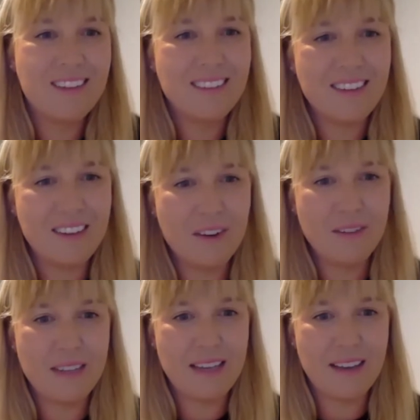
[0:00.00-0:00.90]

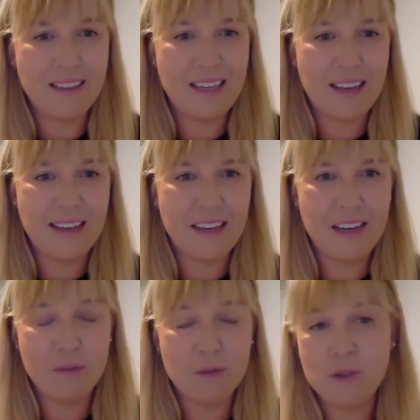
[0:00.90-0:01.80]
The younger year
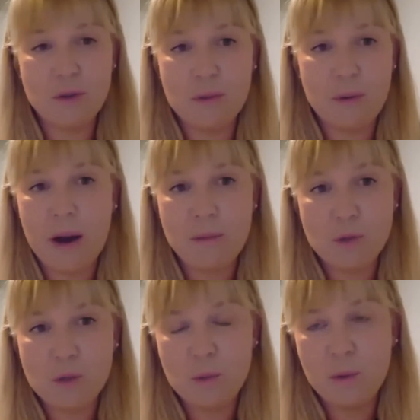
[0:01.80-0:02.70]
levels do require more
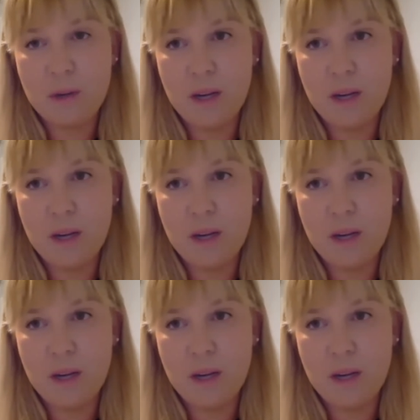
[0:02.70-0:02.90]
support,